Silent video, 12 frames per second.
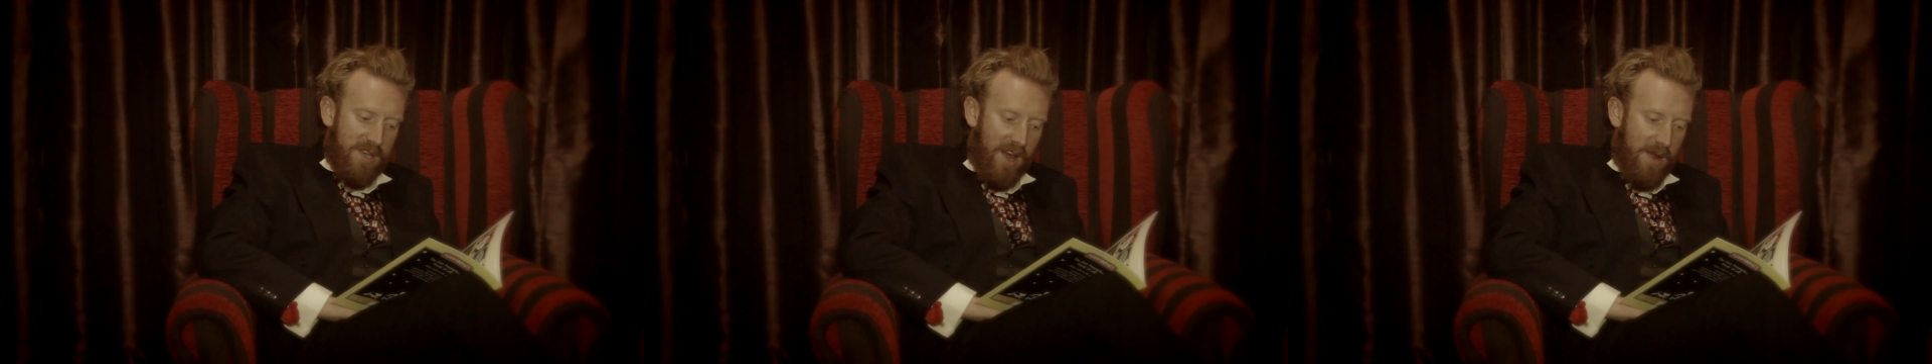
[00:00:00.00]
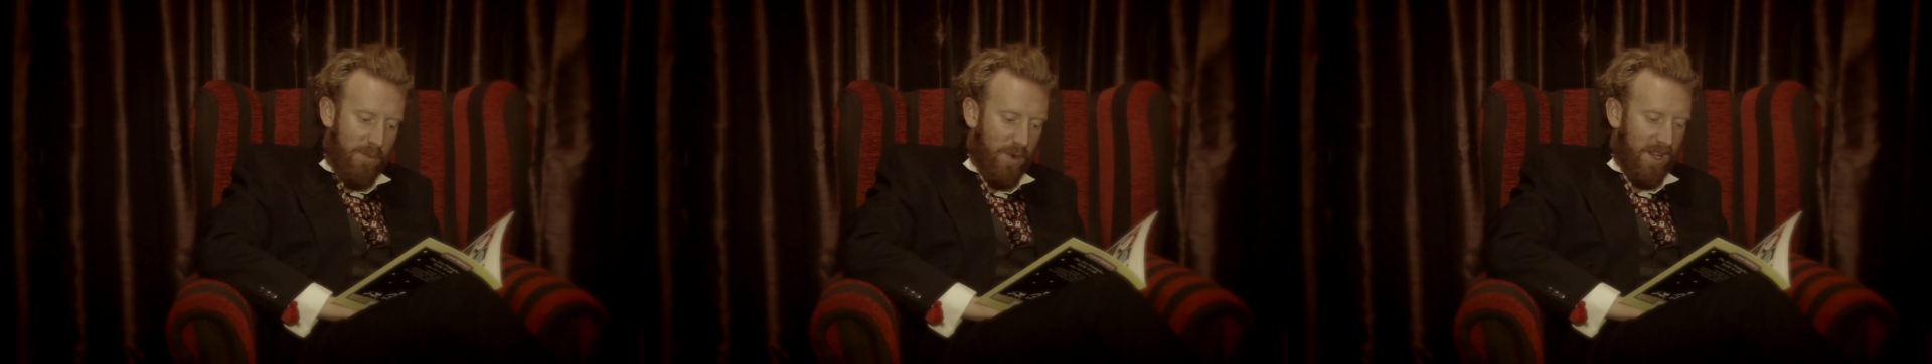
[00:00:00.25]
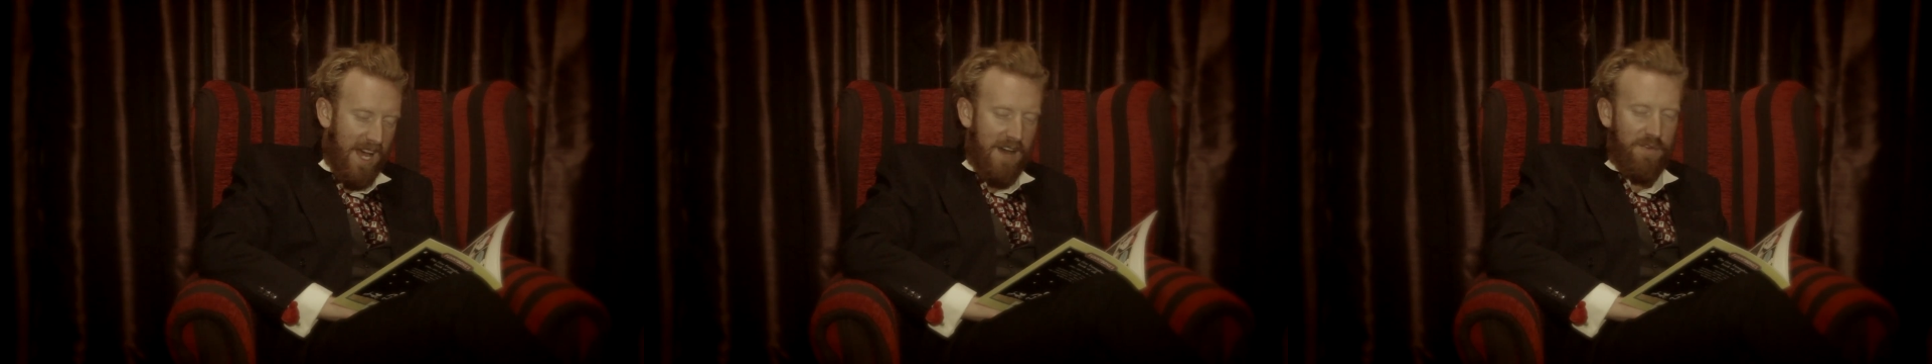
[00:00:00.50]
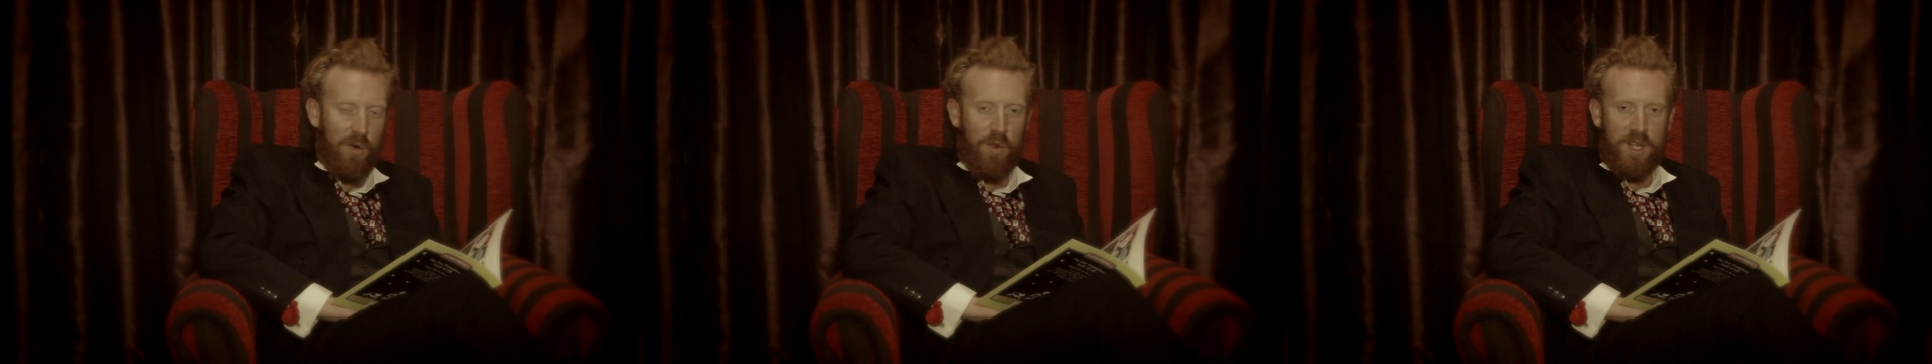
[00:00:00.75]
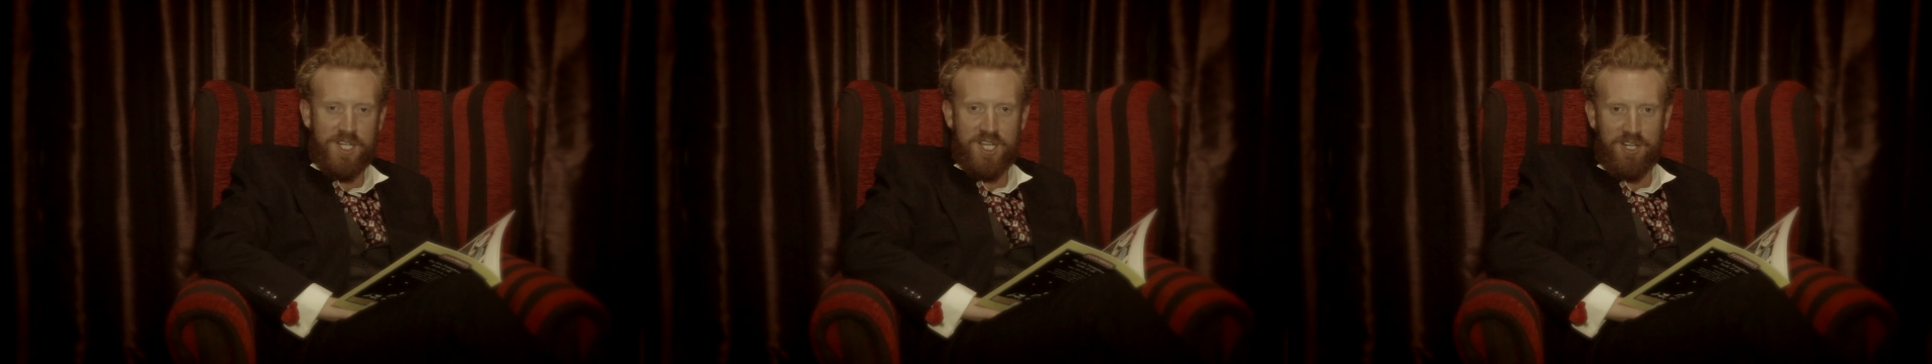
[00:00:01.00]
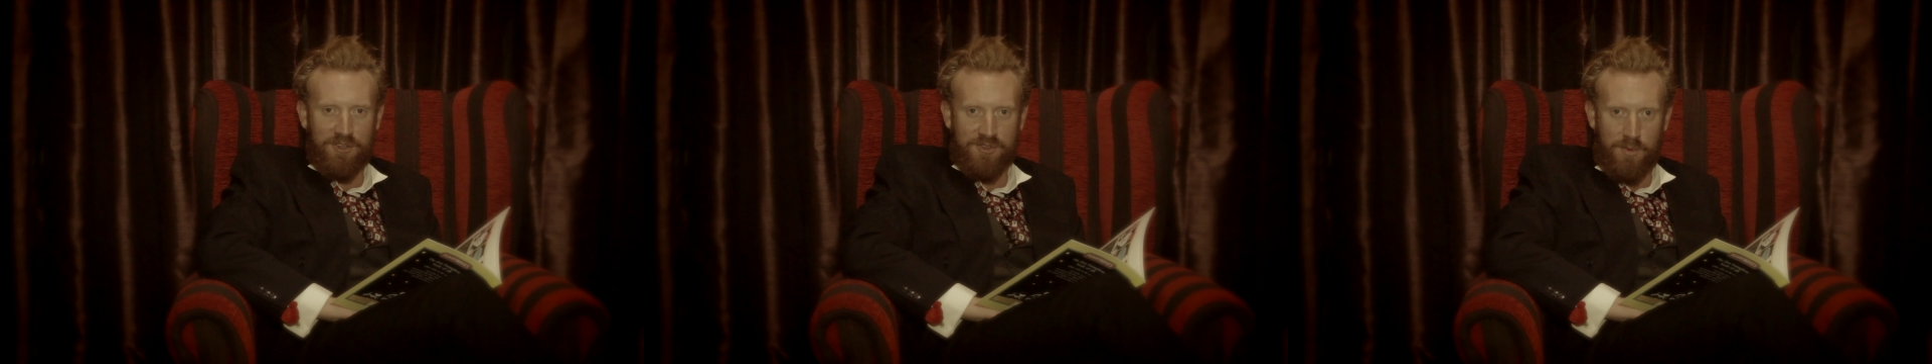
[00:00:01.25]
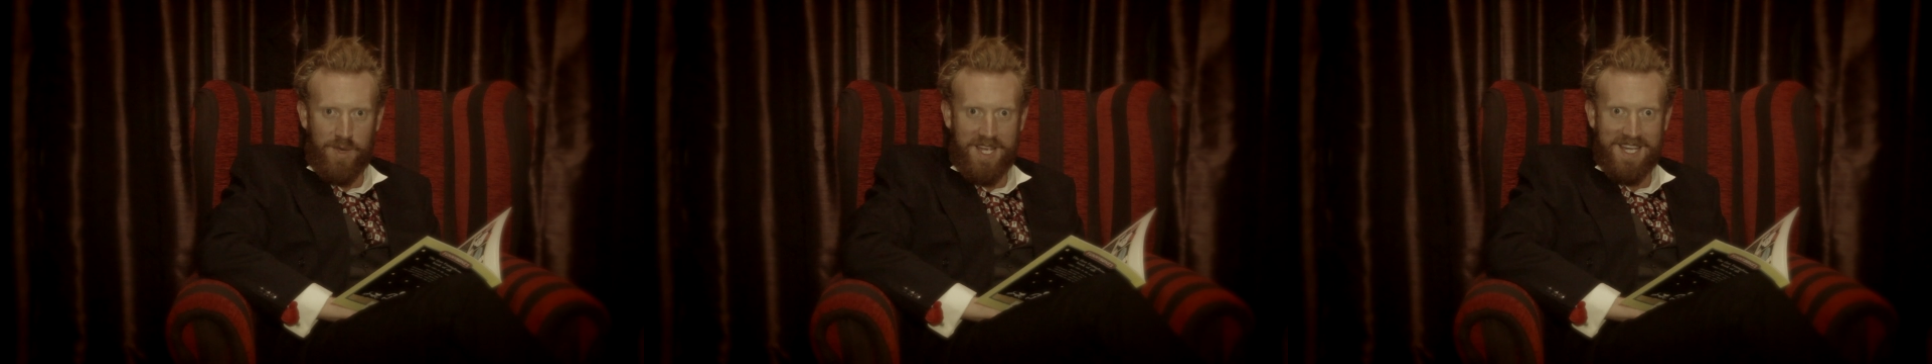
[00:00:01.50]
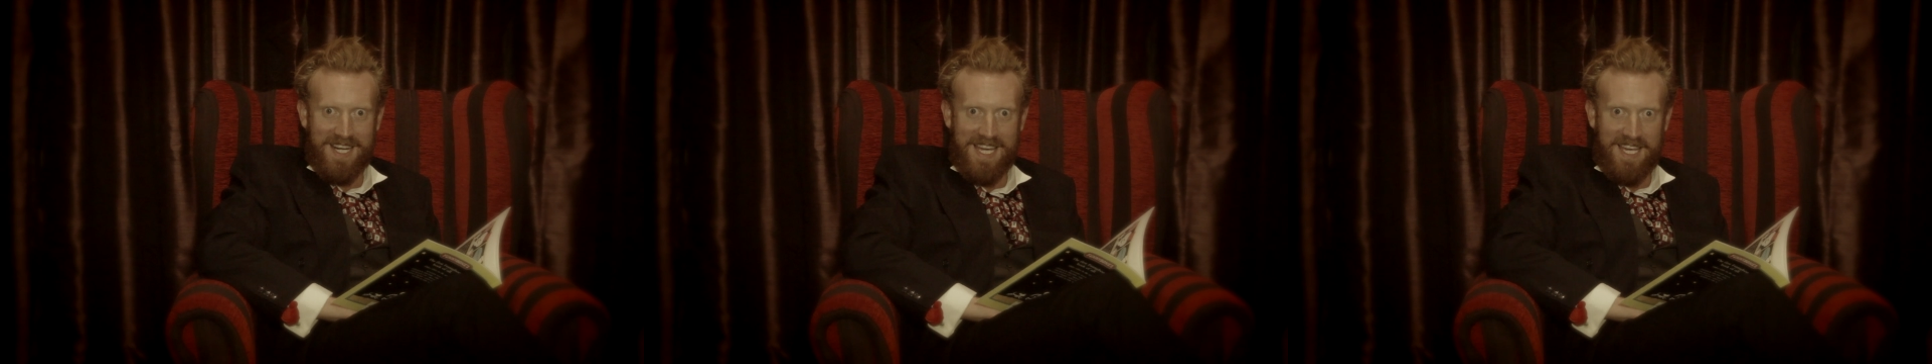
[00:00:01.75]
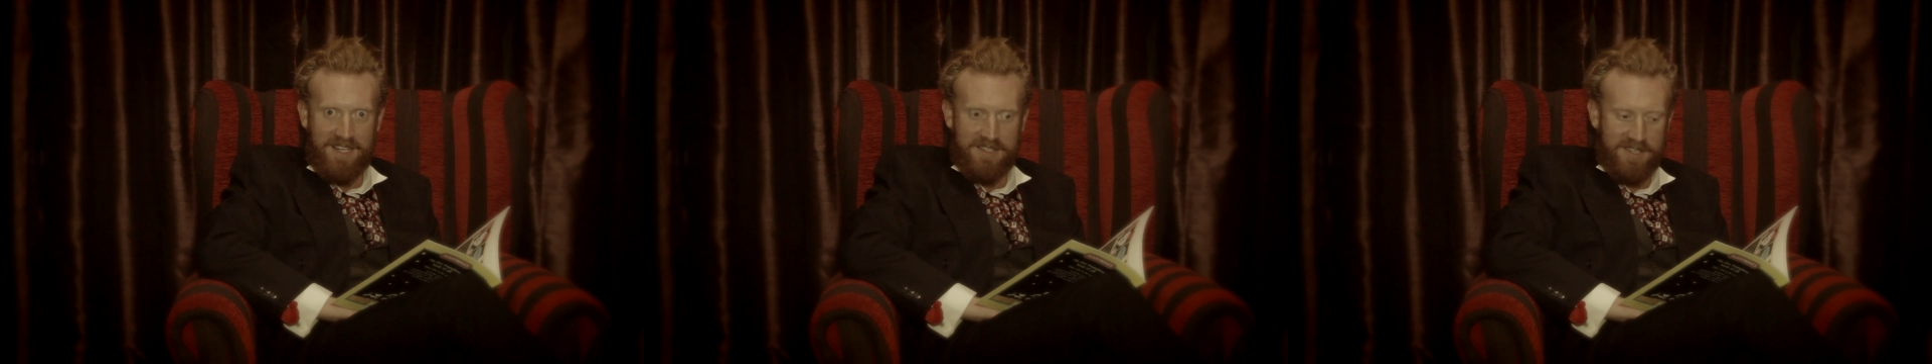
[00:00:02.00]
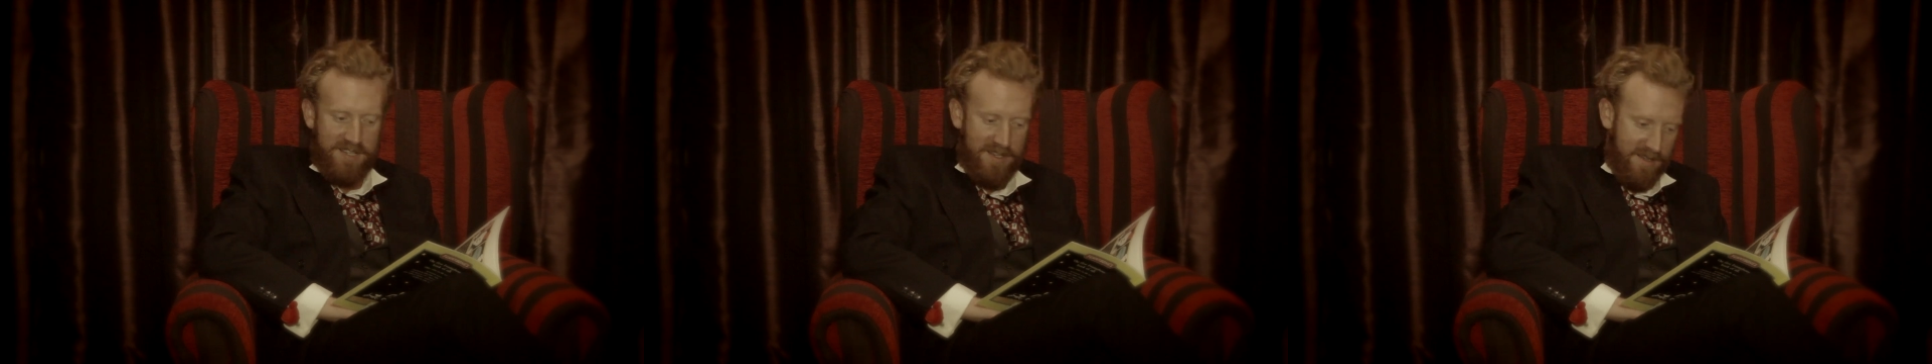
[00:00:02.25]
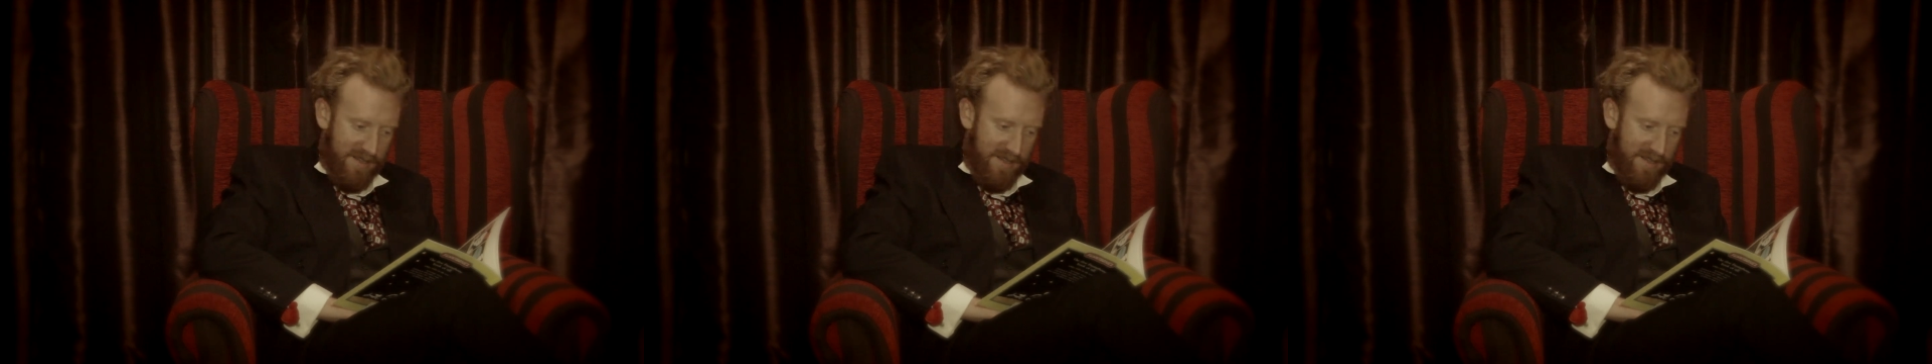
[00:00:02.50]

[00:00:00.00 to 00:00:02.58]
time we'll have all the children we can eat."